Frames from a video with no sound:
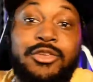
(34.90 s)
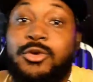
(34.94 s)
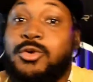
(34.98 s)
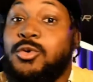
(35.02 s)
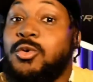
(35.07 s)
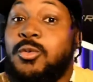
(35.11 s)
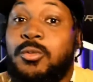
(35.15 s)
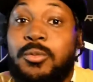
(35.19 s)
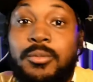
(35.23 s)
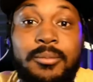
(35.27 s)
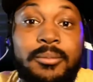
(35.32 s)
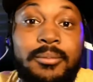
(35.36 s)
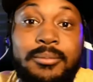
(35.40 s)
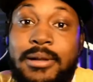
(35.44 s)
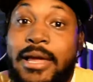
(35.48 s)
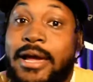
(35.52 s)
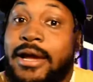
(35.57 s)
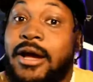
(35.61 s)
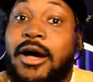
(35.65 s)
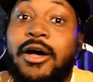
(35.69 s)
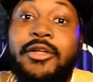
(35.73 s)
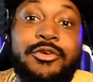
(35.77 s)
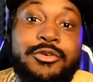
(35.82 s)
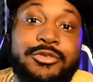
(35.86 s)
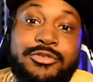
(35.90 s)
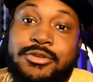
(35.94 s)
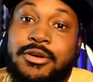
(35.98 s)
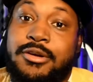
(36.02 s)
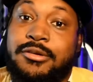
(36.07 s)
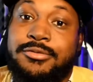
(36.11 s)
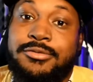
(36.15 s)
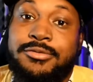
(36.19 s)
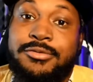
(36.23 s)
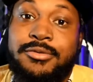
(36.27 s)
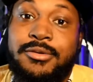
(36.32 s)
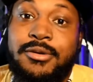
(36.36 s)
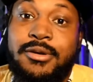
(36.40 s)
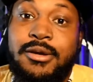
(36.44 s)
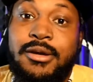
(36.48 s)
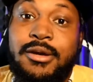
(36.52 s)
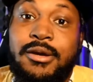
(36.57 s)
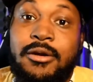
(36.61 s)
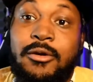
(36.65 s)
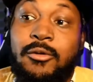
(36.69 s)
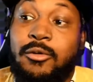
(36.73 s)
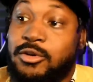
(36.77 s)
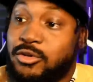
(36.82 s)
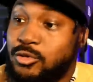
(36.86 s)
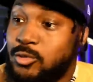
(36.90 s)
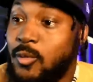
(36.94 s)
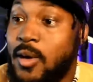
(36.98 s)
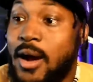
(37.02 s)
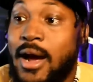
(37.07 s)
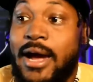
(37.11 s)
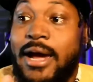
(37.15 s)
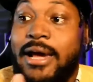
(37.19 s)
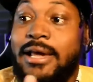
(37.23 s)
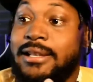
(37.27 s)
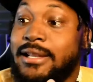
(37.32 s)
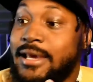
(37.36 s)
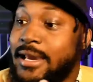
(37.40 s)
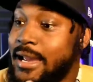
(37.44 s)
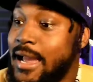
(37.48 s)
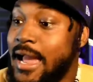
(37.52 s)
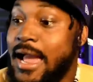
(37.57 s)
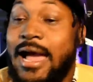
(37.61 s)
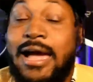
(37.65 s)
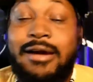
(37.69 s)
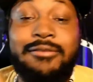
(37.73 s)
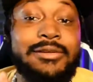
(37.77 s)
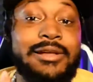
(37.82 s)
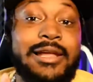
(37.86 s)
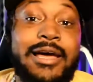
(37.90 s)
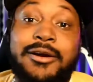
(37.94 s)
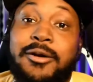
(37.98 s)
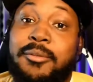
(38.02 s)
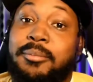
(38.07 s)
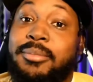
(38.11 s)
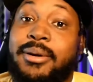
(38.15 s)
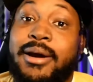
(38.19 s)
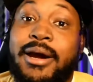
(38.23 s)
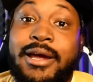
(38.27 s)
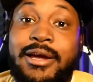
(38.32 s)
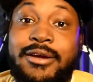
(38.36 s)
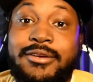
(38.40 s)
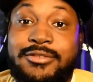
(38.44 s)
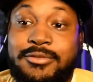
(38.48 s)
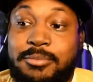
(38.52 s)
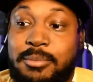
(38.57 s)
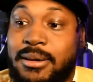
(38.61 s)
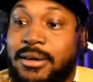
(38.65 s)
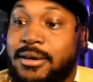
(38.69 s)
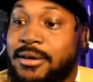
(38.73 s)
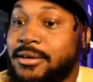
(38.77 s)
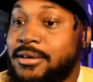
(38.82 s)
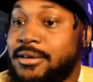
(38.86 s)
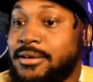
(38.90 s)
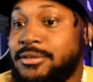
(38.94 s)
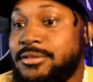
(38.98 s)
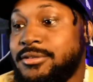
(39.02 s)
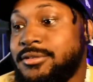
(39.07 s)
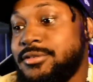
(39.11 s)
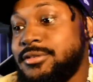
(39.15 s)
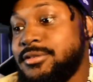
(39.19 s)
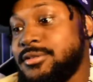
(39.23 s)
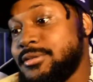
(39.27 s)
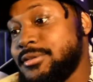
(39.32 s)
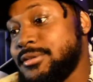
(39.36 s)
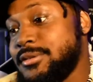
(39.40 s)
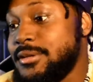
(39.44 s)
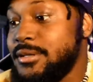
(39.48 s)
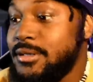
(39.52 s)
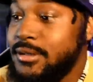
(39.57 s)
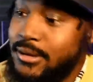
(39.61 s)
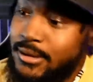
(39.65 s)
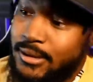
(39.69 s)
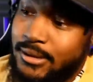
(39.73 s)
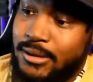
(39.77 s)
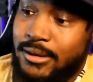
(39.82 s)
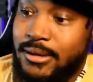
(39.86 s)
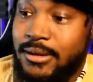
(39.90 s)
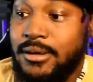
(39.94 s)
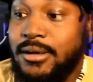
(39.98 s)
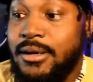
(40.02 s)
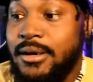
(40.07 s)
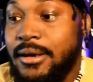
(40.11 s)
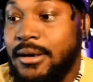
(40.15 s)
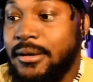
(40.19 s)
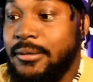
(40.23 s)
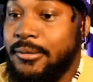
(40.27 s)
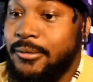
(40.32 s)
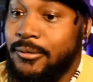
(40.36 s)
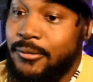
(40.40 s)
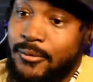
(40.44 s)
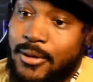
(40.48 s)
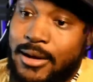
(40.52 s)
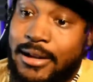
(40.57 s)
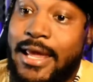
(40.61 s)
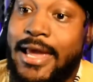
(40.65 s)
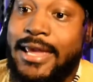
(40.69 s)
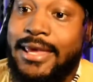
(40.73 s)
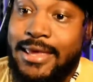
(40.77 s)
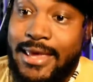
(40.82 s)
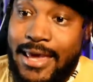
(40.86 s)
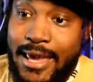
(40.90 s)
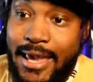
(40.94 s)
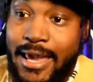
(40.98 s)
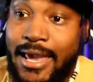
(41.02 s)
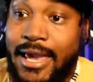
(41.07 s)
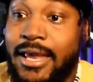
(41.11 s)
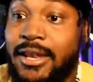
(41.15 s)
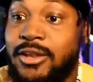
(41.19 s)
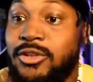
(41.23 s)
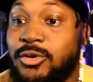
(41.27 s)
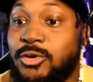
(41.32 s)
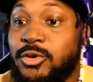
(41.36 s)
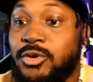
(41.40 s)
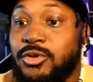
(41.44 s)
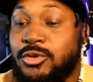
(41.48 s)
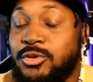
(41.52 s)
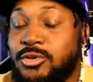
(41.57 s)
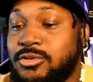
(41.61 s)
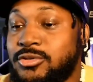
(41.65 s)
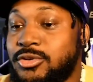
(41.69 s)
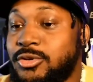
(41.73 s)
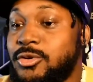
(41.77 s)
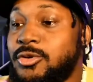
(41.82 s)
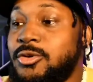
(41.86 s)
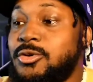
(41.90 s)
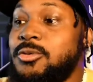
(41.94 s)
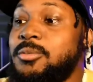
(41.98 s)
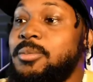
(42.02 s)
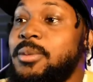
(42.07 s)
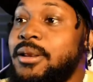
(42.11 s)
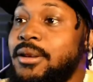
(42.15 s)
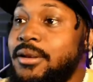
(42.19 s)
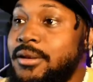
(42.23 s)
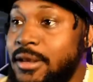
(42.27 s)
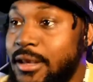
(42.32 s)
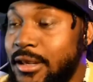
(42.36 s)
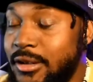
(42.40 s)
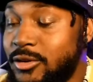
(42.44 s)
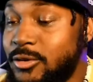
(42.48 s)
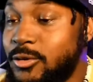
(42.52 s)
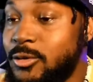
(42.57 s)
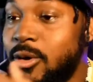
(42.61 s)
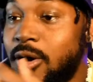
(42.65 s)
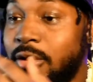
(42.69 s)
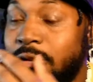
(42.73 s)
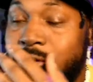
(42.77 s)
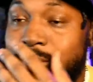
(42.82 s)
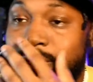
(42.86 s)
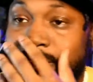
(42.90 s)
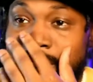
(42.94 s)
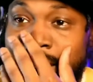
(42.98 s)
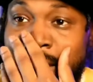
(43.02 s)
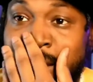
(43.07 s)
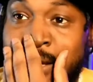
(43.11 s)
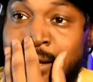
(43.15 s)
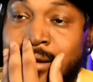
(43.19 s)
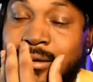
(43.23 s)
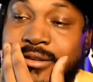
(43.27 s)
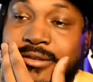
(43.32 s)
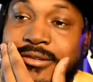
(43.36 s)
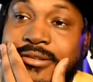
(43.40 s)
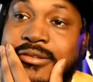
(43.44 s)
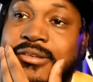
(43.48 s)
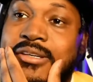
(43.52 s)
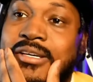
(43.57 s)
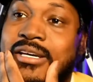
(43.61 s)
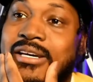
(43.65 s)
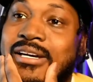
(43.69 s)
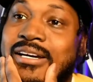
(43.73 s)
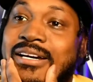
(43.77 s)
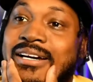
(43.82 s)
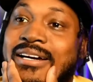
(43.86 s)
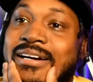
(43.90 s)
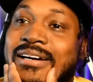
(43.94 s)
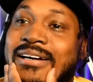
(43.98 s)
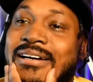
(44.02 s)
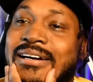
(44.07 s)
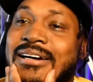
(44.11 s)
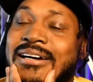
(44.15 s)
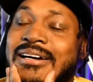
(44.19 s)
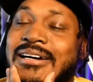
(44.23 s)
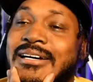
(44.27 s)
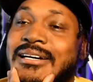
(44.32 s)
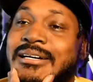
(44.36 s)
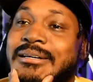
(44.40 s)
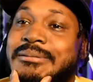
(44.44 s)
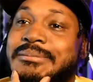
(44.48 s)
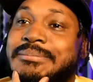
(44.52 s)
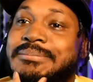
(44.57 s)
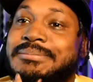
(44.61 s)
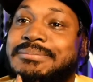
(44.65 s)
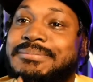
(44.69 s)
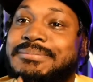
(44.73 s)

do like other stuff, which is why like I have a lot of breaks, because while I can do YouTube and do other things, a